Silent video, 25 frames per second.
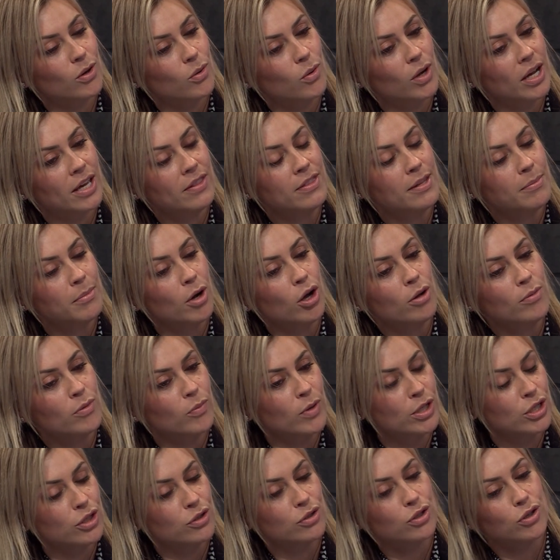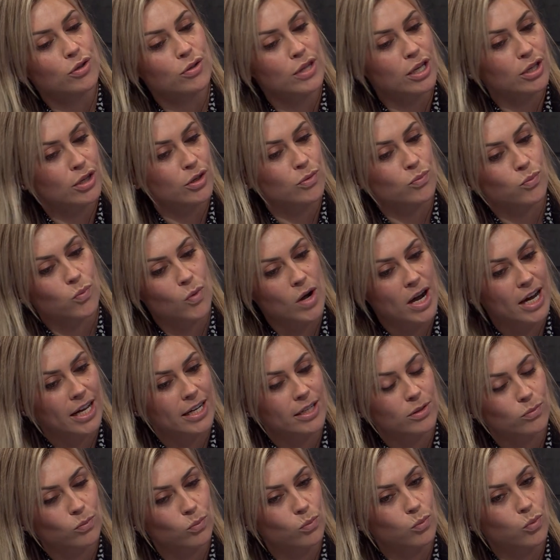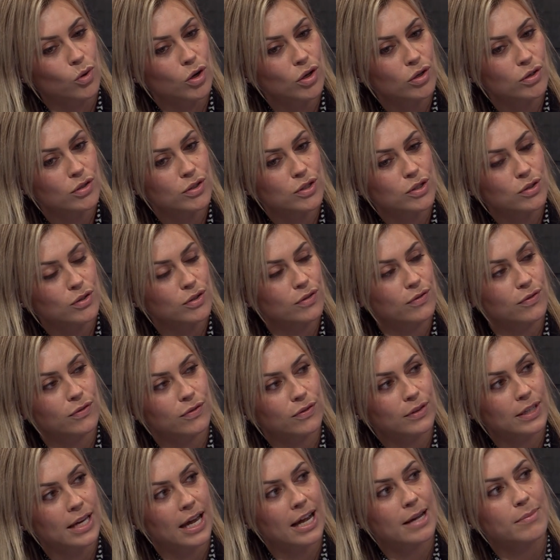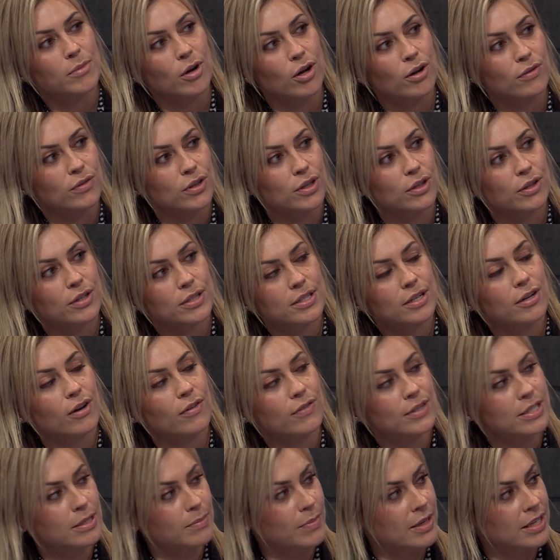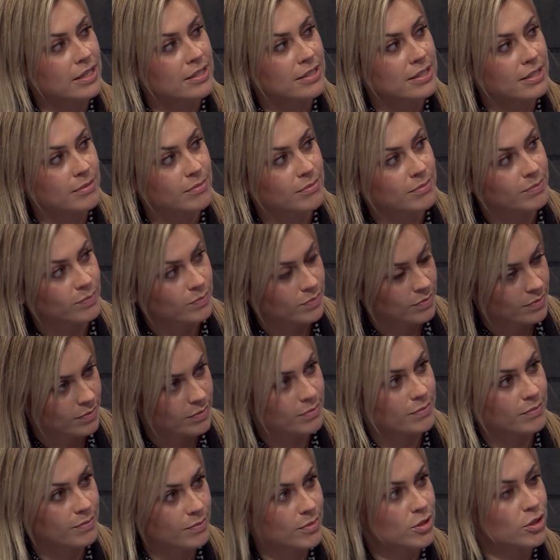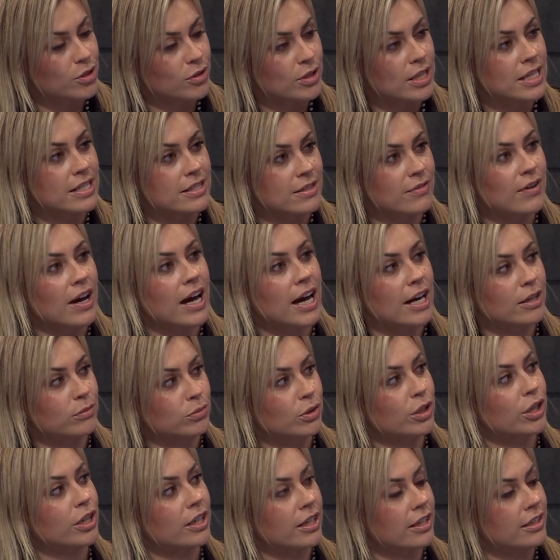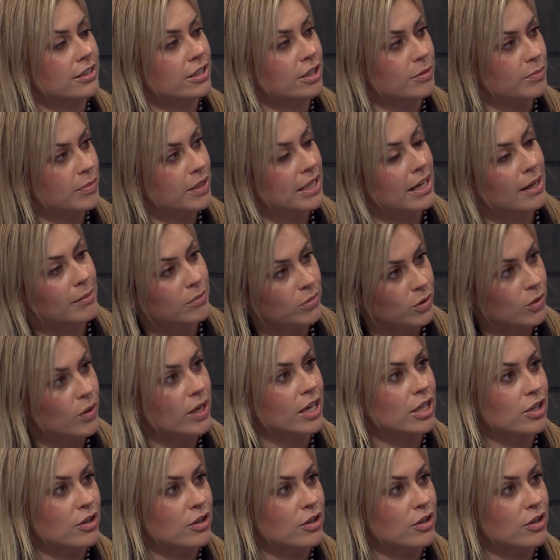in the moment when you knew that you'd won, what sort of came over you? Because it had obviously been 2 years of hard work and you'd become quite a